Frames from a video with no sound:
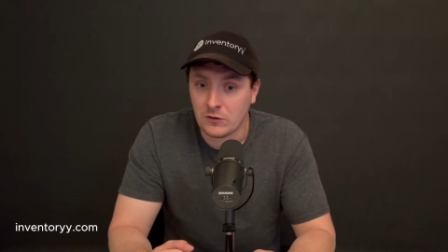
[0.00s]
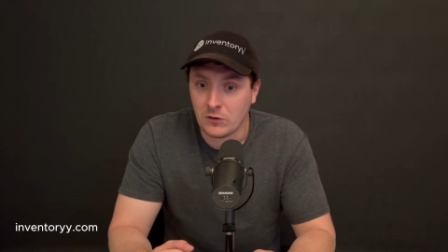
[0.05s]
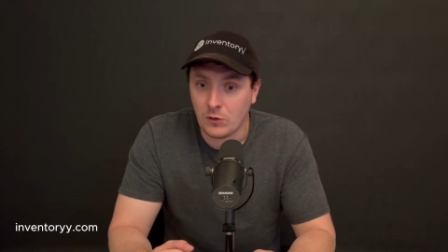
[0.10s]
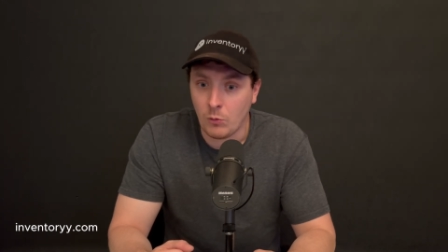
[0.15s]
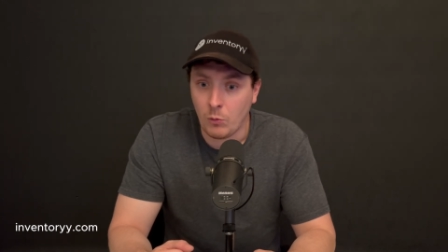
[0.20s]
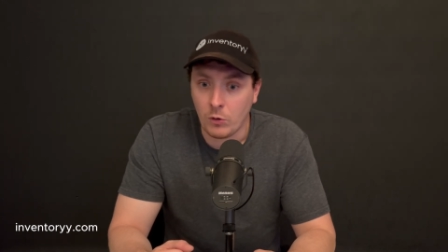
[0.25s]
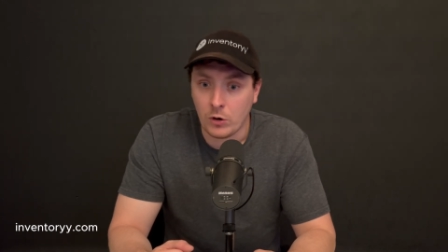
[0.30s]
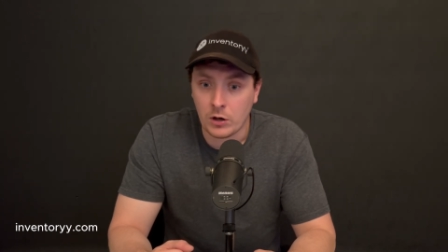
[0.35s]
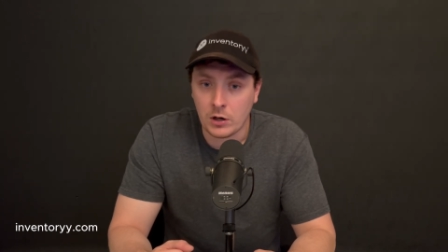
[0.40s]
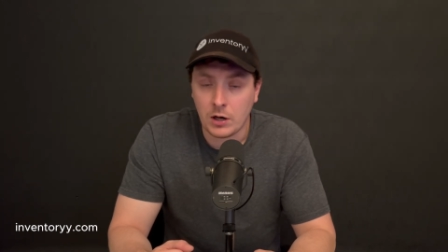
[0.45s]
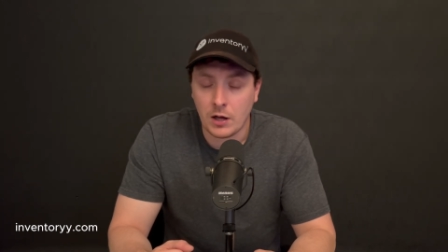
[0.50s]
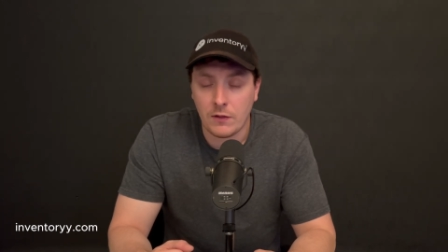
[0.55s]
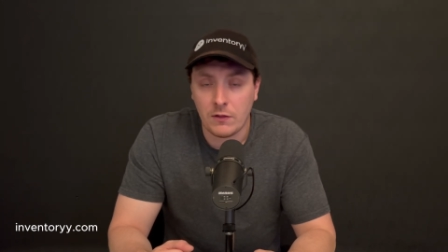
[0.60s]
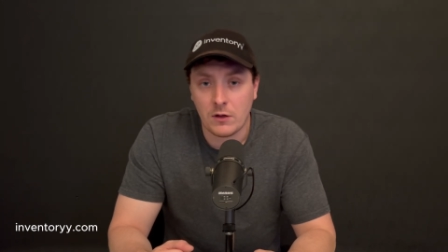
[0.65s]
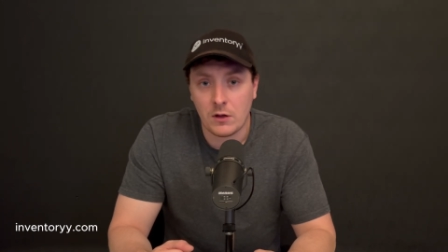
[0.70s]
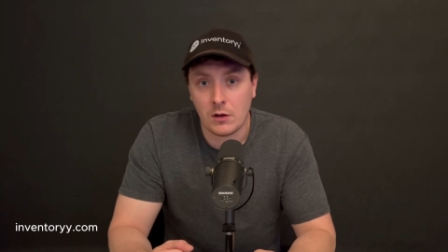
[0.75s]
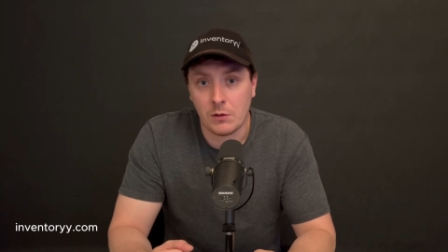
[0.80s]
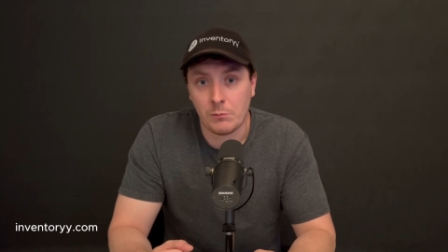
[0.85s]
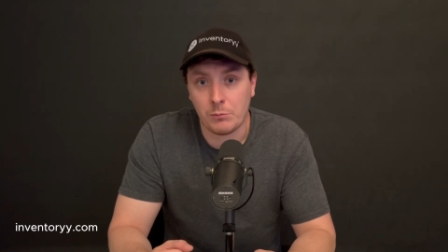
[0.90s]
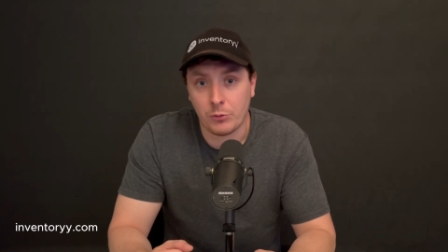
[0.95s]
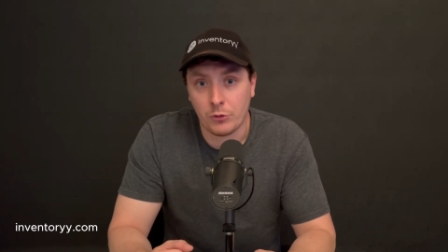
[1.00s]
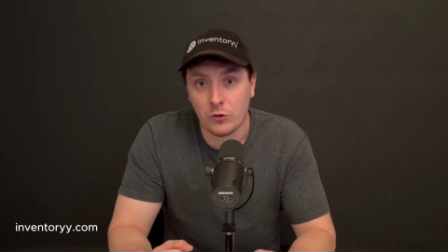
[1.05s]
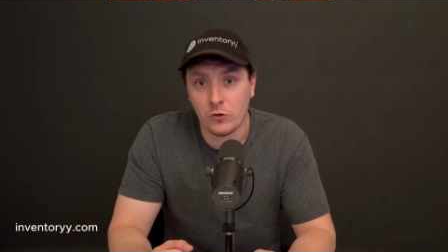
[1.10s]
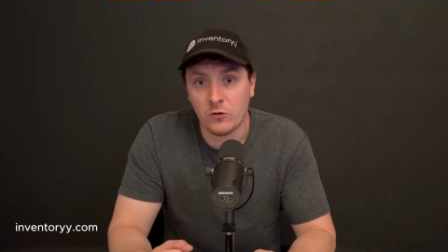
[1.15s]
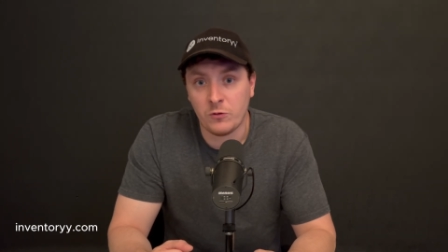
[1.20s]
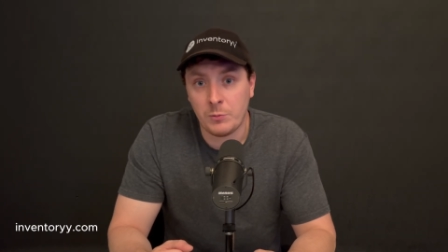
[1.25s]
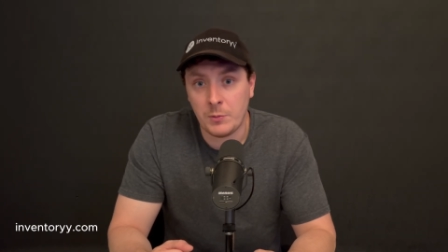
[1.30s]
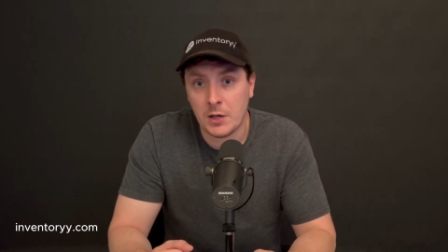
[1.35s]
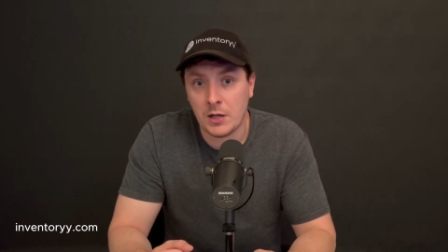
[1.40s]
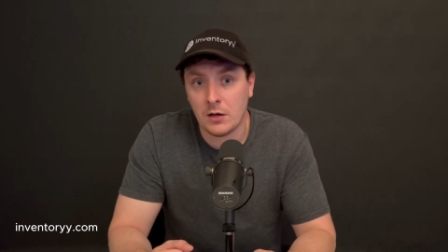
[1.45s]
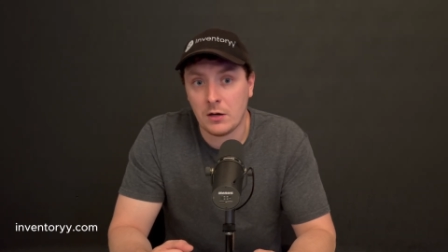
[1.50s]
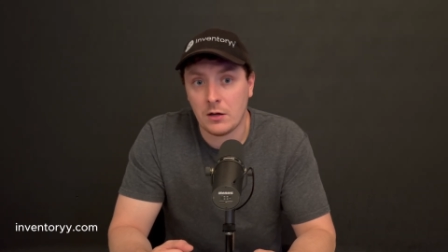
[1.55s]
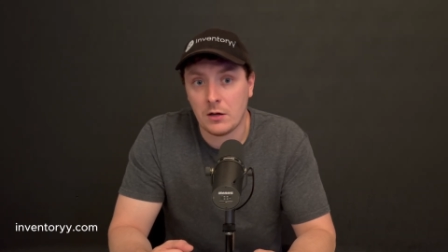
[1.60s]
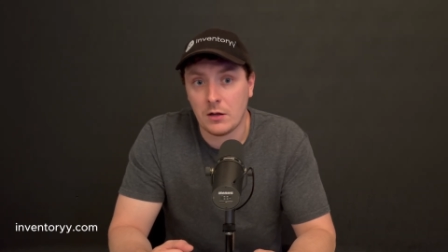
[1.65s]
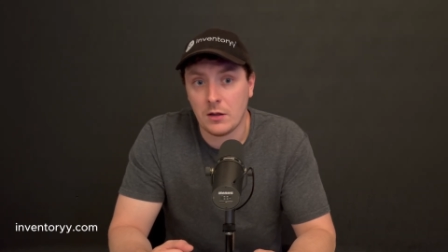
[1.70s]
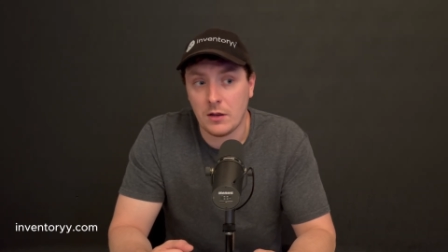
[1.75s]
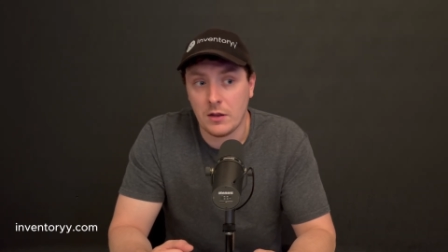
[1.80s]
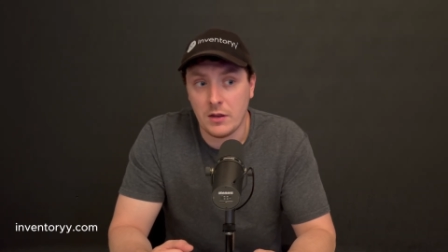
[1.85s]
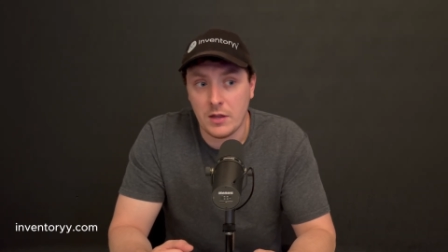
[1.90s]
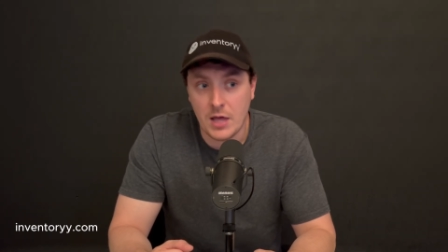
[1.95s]
the work and the improvement
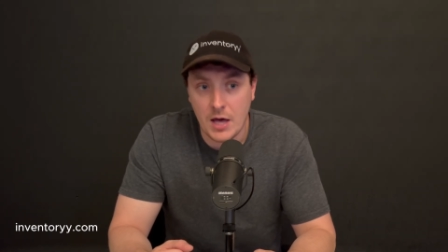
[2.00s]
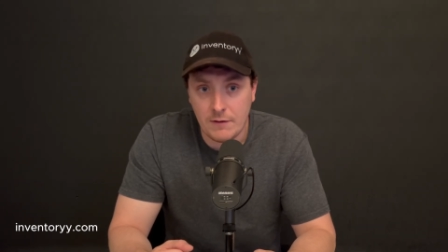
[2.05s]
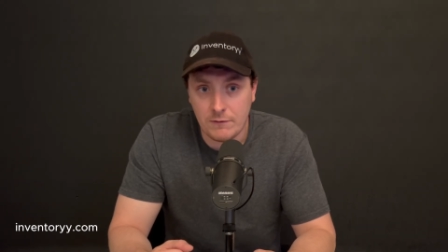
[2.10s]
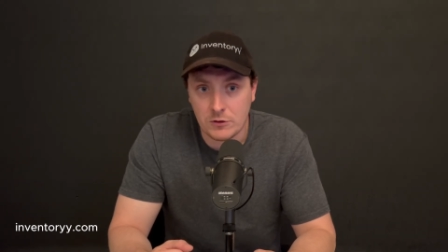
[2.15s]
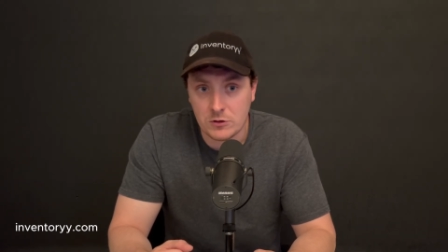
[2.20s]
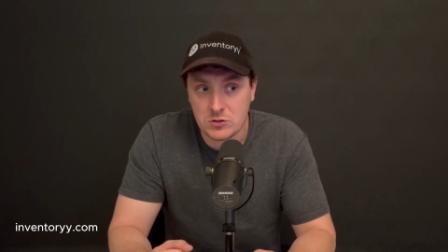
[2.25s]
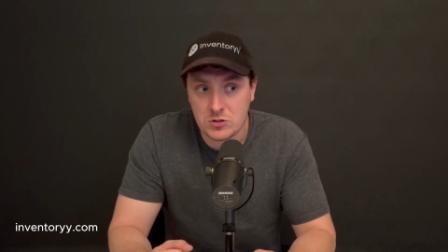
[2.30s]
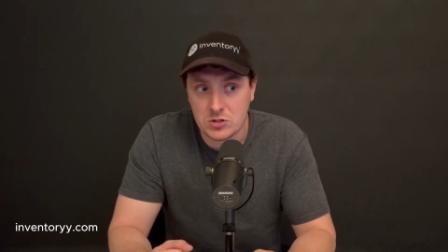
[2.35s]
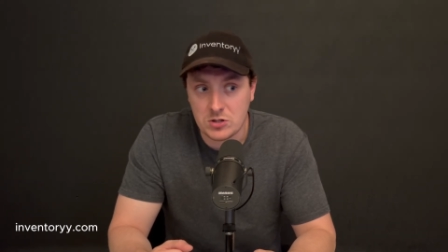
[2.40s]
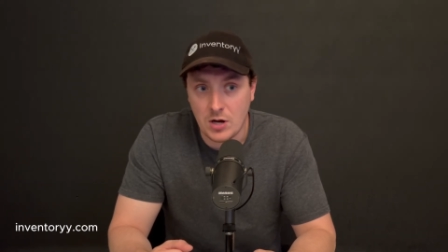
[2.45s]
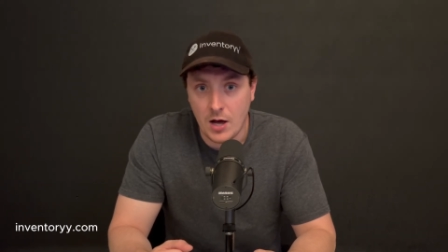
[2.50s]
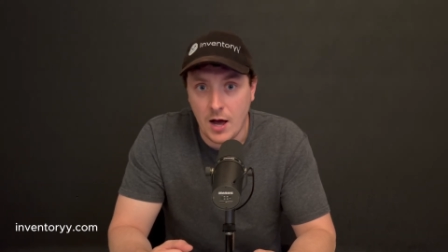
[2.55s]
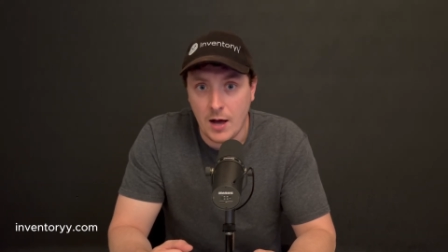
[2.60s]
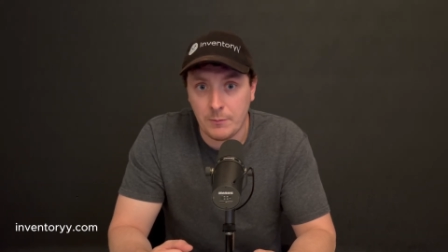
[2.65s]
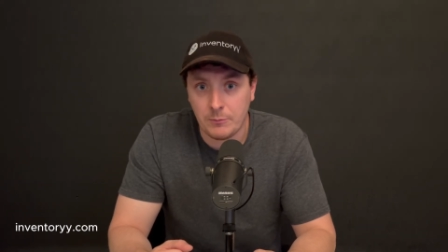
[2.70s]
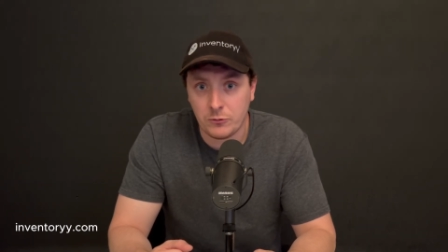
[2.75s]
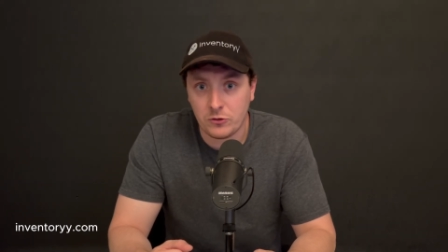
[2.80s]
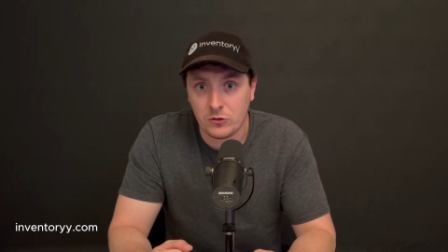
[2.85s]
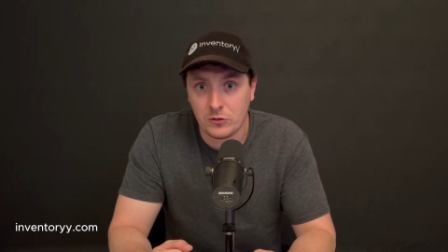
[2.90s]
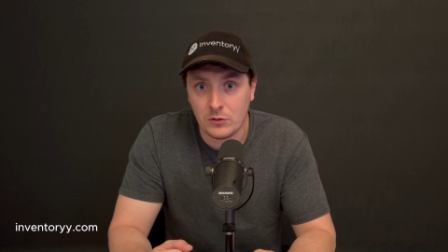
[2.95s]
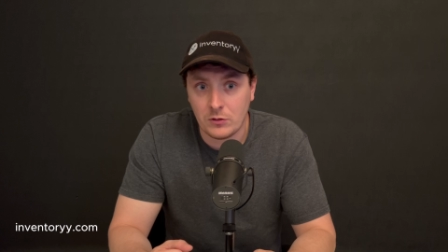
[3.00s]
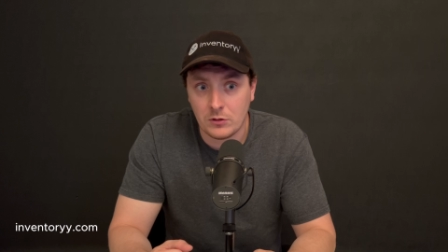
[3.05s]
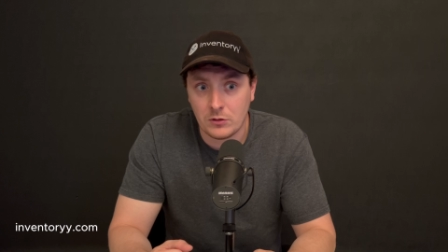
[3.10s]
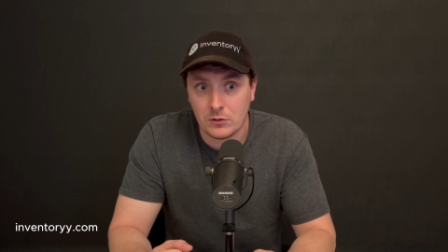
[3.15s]
never stops.